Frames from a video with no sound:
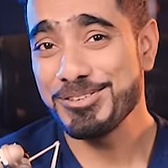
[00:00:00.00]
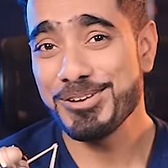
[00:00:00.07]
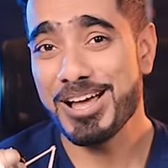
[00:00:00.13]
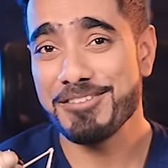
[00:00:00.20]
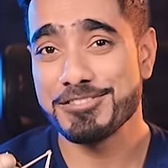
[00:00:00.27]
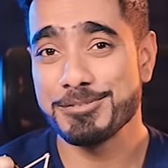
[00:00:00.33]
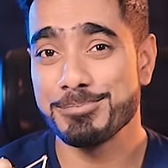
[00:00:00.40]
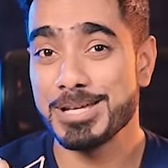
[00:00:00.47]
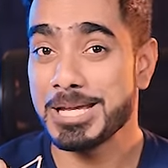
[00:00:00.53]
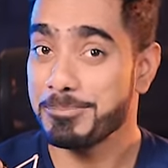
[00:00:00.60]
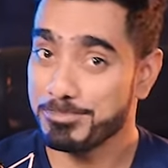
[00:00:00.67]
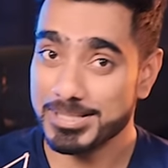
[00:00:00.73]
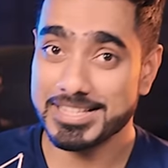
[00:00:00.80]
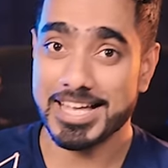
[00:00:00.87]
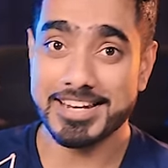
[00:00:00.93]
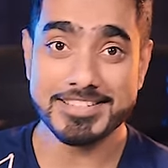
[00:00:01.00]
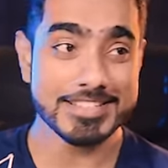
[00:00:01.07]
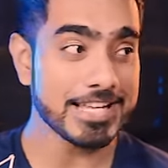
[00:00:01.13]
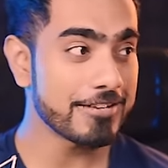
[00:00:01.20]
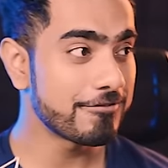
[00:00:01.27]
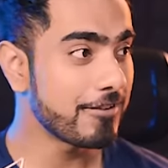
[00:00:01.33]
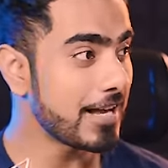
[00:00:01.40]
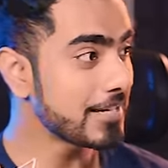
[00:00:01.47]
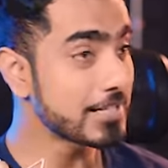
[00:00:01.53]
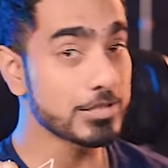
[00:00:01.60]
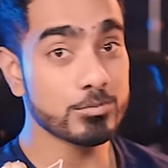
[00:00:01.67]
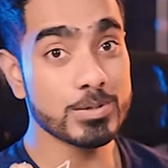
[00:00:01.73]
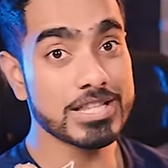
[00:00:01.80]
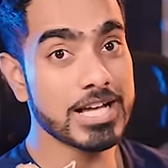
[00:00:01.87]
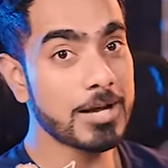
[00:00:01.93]
you have to pay, but that is the
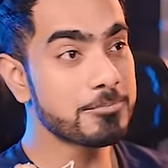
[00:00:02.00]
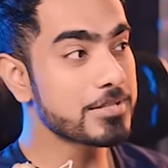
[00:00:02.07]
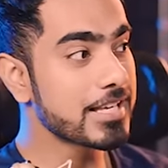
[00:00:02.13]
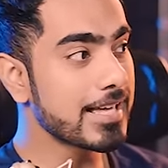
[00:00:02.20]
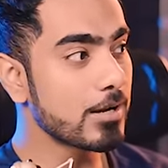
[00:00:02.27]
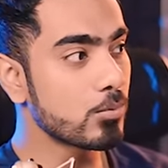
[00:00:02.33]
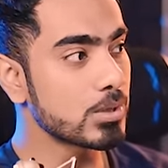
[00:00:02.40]
advantage with upscale